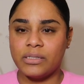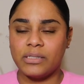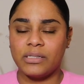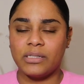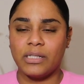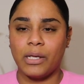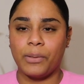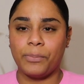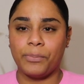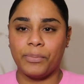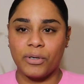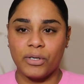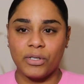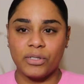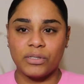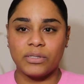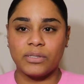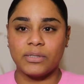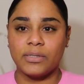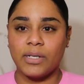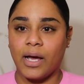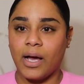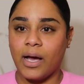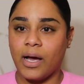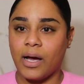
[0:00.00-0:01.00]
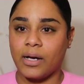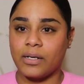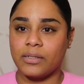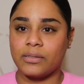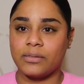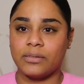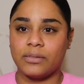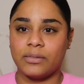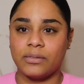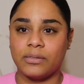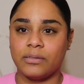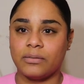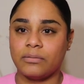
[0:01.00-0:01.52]
slippers,
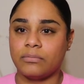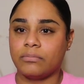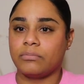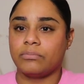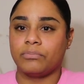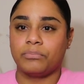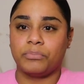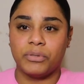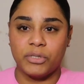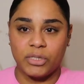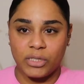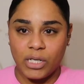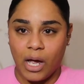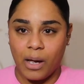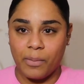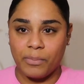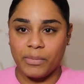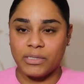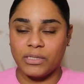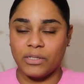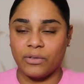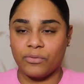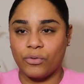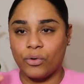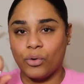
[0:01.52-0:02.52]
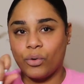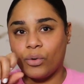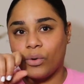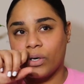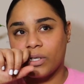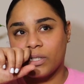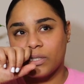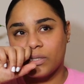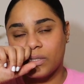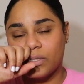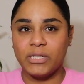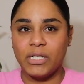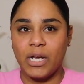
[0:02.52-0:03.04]
socks, pajamas, of
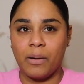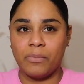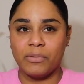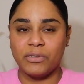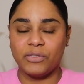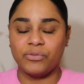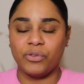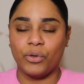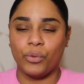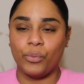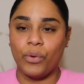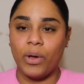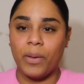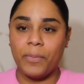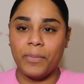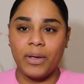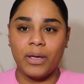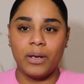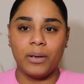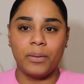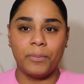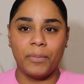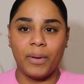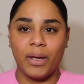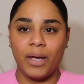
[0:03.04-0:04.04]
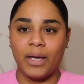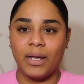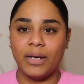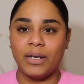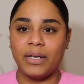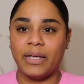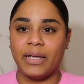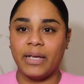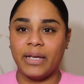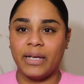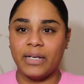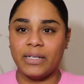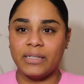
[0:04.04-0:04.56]
course. Pajamas for women, men,
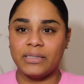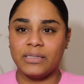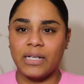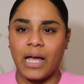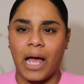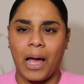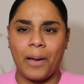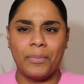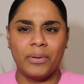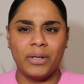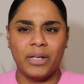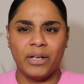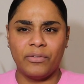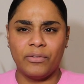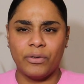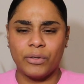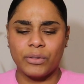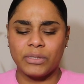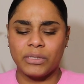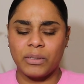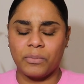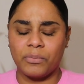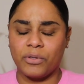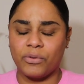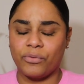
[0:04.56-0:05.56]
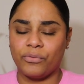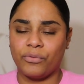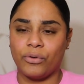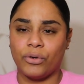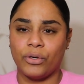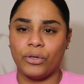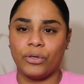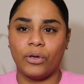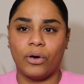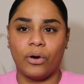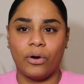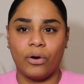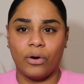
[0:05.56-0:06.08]
kids. I believe there was something for
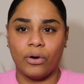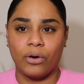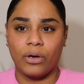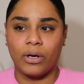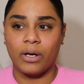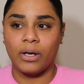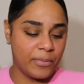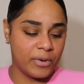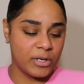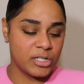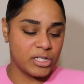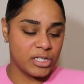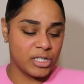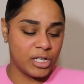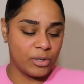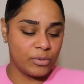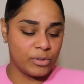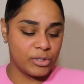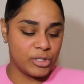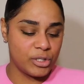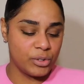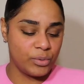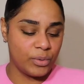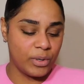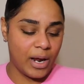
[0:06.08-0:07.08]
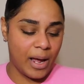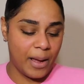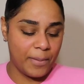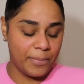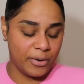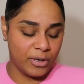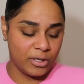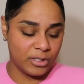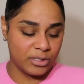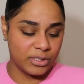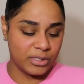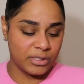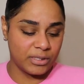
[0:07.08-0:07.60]
a dog. I'm gonna share with you what I
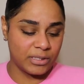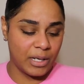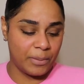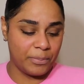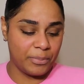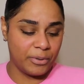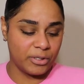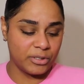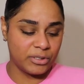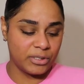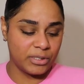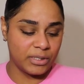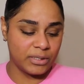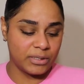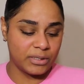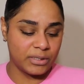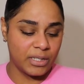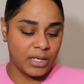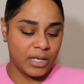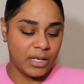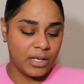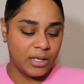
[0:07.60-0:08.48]
purchased. I purchased